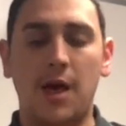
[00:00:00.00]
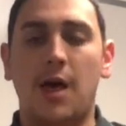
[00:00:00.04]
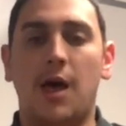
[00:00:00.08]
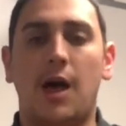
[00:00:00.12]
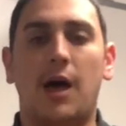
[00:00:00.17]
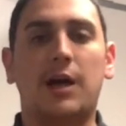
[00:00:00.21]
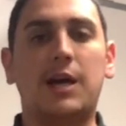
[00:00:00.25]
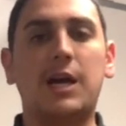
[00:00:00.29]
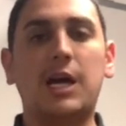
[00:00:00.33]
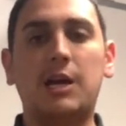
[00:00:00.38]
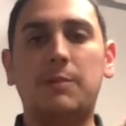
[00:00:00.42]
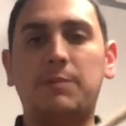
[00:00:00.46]

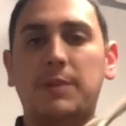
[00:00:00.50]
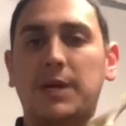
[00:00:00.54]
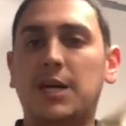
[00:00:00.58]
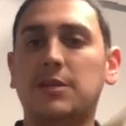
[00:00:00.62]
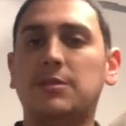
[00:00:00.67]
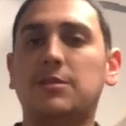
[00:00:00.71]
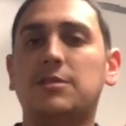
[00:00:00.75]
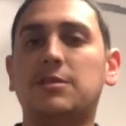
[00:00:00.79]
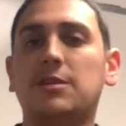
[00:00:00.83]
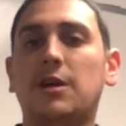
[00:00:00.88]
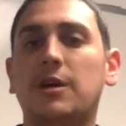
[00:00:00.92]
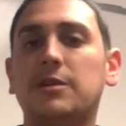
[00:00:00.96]
again, because
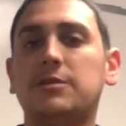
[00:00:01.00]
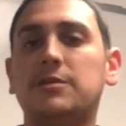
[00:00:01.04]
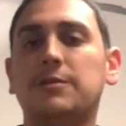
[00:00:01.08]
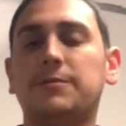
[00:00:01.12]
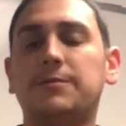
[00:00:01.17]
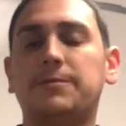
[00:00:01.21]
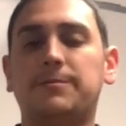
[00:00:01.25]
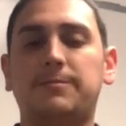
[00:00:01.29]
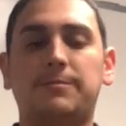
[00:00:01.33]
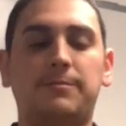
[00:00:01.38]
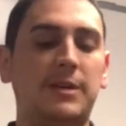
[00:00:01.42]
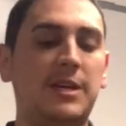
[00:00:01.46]
it's
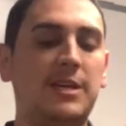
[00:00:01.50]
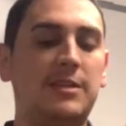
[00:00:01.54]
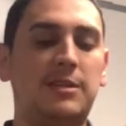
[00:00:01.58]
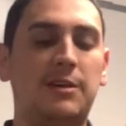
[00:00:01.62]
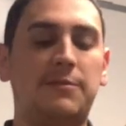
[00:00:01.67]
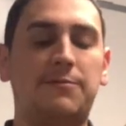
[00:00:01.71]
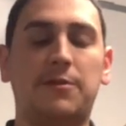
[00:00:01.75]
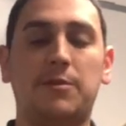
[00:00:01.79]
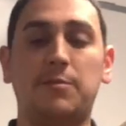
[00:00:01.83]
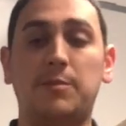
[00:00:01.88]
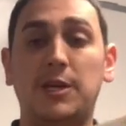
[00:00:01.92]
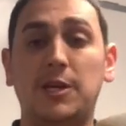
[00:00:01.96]
also easy
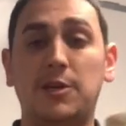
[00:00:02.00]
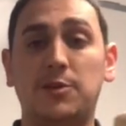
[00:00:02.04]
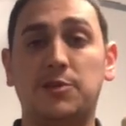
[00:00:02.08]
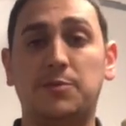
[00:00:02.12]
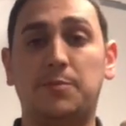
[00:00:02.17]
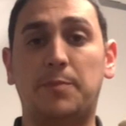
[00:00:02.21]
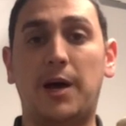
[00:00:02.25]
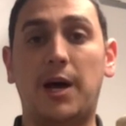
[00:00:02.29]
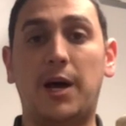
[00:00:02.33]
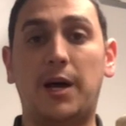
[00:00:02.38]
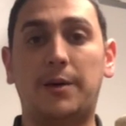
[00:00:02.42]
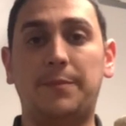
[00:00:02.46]
for me to
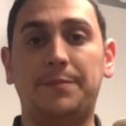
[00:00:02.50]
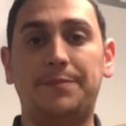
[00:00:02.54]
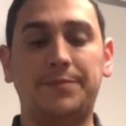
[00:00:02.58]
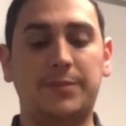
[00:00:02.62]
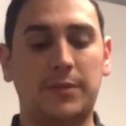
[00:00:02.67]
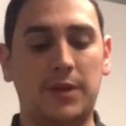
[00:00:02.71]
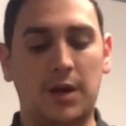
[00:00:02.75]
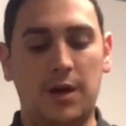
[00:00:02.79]
spot.